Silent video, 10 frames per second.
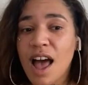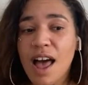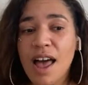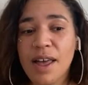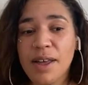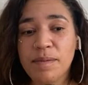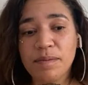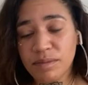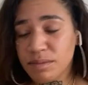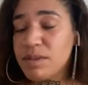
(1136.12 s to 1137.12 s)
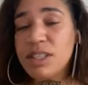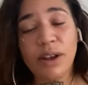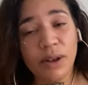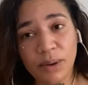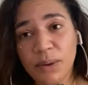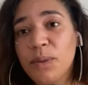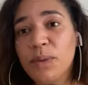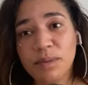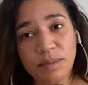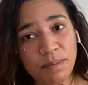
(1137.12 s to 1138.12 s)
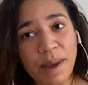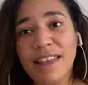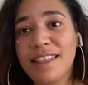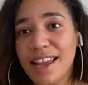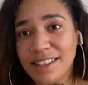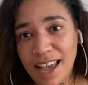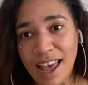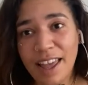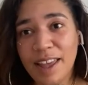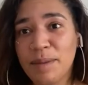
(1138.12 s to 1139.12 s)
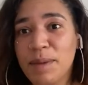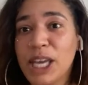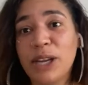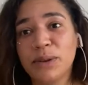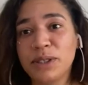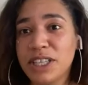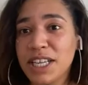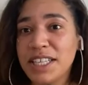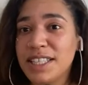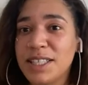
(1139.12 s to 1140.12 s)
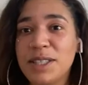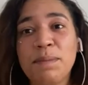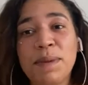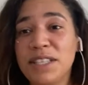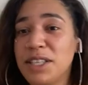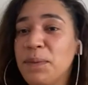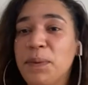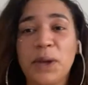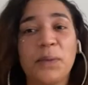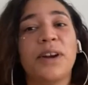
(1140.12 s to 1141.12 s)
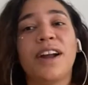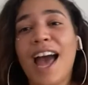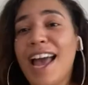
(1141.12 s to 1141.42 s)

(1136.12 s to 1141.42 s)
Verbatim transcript: Um, so by that time, it'll just be to the point where I